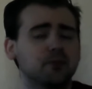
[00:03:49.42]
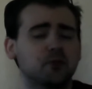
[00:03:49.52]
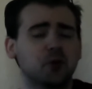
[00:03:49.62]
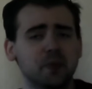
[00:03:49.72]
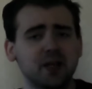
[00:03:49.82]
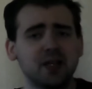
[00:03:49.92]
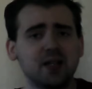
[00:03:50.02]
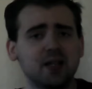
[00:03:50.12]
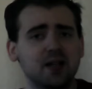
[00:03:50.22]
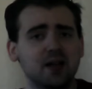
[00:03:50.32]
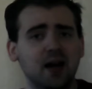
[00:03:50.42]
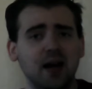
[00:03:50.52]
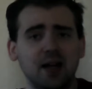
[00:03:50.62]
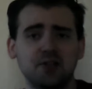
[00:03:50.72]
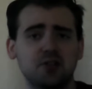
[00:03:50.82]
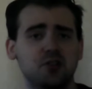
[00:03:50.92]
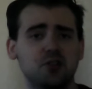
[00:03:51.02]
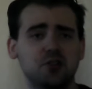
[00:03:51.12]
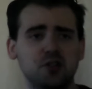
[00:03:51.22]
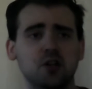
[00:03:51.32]
for me, I
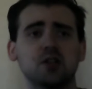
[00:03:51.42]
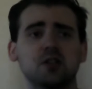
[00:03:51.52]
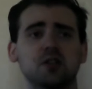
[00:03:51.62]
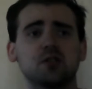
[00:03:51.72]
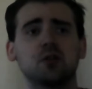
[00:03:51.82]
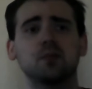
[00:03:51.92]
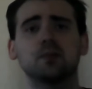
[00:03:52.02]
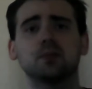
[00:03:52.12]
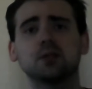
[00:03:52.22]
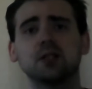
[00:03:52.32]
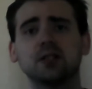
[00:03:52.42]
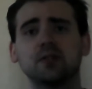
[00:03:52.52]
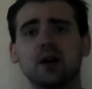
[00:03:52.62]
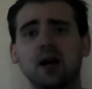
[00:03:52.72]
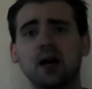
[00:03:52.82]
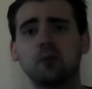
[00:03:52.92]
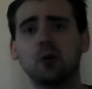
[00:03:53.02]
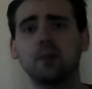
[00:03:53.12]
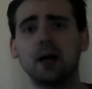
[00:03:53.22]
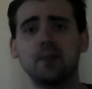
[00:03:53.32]
just don't believe I
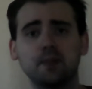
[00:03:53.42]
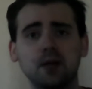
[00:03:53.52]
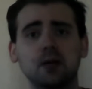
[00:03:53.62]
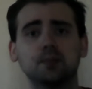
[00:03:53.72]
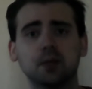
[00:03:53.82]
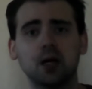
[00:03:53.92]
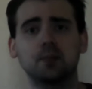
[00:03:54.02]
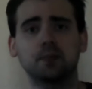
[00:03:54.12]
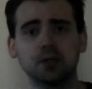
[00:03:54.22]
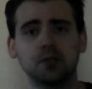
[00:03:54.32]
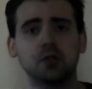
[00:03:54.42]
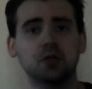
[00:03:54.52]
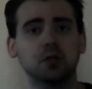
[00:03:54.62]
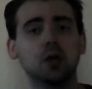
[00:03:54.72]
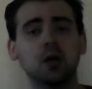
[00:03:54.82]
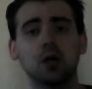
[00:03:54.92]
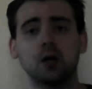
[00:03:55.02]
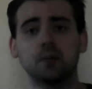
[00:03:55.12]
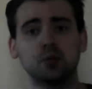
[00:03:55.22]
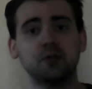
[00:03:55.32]
want my big blockbuster
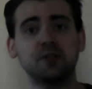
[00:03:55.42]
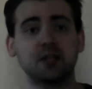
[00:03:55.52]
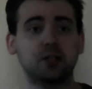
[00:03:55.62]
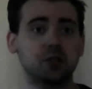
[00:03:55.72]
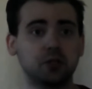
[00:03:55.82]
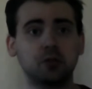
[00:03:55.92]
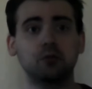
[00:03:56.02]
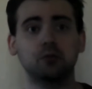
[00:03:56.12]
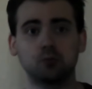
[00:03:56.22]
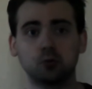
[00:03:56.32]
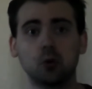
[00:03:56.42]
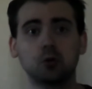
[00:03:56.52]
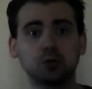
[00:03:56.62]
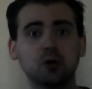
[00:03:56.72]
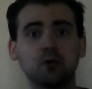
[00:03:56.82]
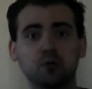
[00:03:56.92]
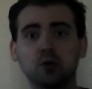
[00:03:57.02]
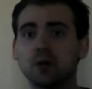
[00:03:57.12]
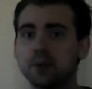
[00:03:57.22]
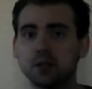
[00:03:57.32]
movies that could gross
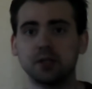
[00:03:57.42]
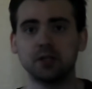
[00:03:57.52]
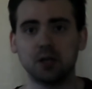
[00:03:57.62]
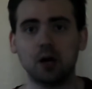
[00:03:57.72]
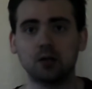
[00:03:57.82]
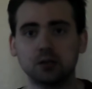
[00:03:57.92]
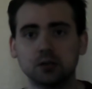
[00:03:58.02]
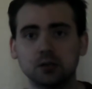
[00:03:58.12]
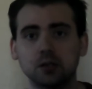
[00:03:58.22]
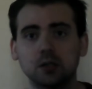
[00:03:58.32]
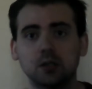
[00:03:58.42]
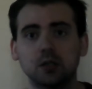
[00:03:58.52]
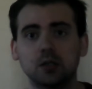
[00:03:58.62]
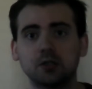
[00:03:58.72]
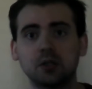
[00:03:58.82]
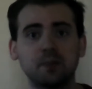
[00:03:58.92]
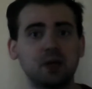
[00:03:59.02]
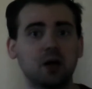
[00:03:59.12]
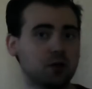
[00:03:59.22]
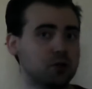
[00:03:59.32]
over $1 billion to
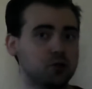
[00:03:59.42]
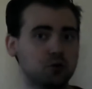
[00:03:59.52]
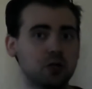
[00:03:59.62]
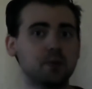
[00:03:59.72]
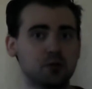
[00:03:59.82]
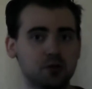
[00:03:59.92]
be on the streaming